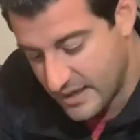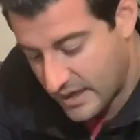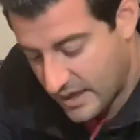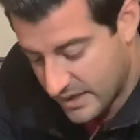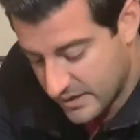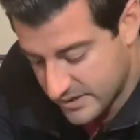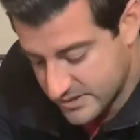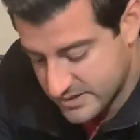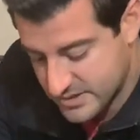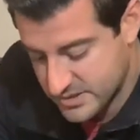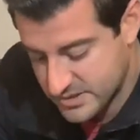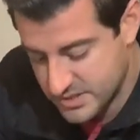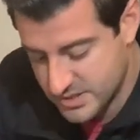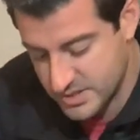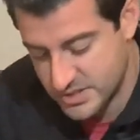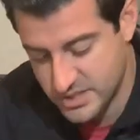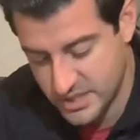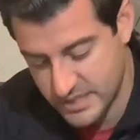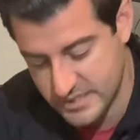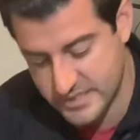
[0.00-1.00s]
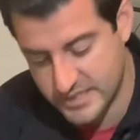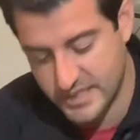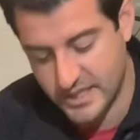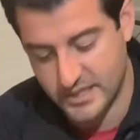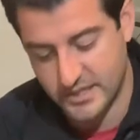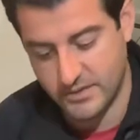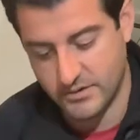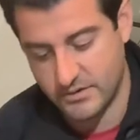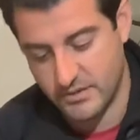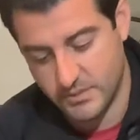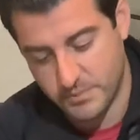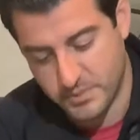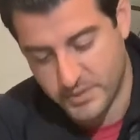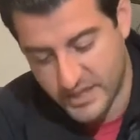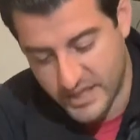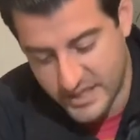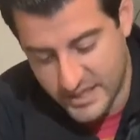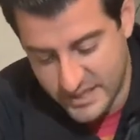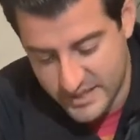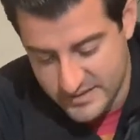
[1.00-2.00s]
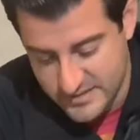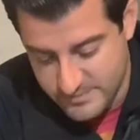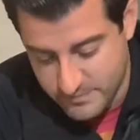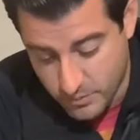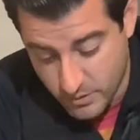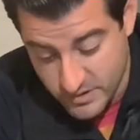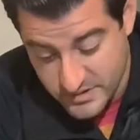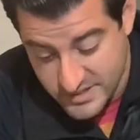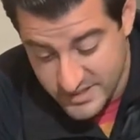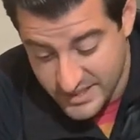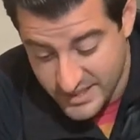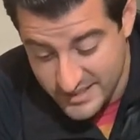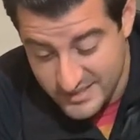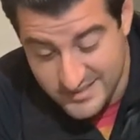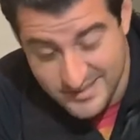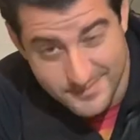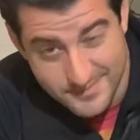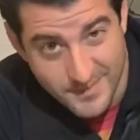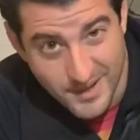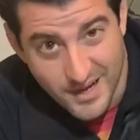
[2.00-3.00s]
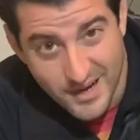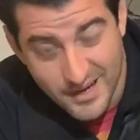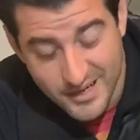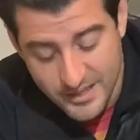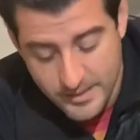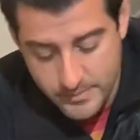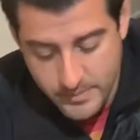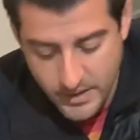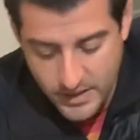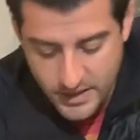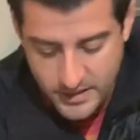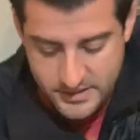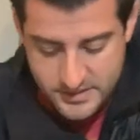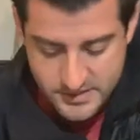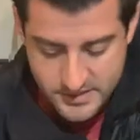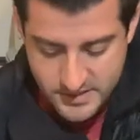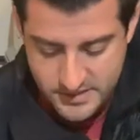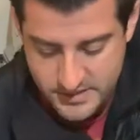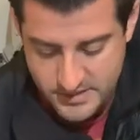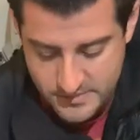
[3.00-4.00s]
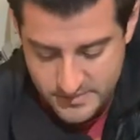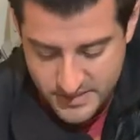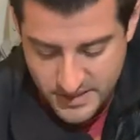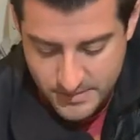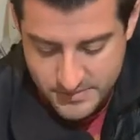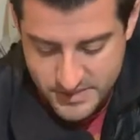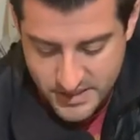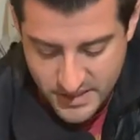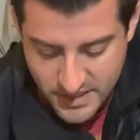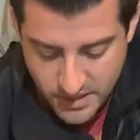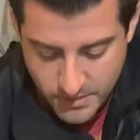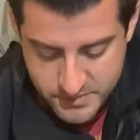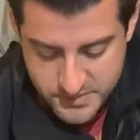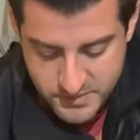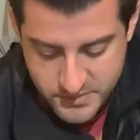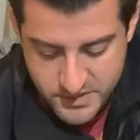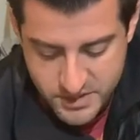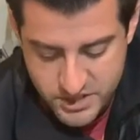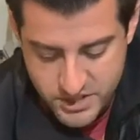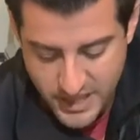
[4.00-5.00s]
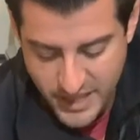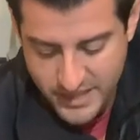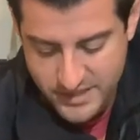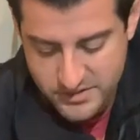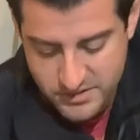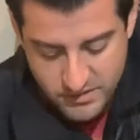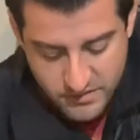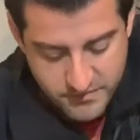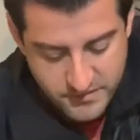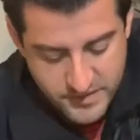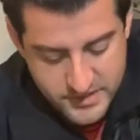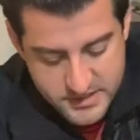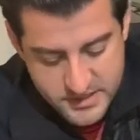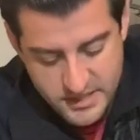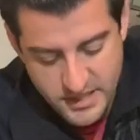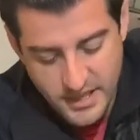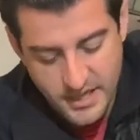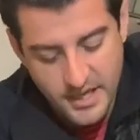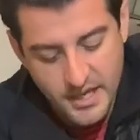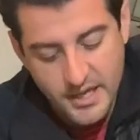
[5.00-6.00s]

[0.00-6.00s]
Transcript: I also suggest going to Play It Again Sports and getting some hockey pucks, because sometimes that helps with the jack surface.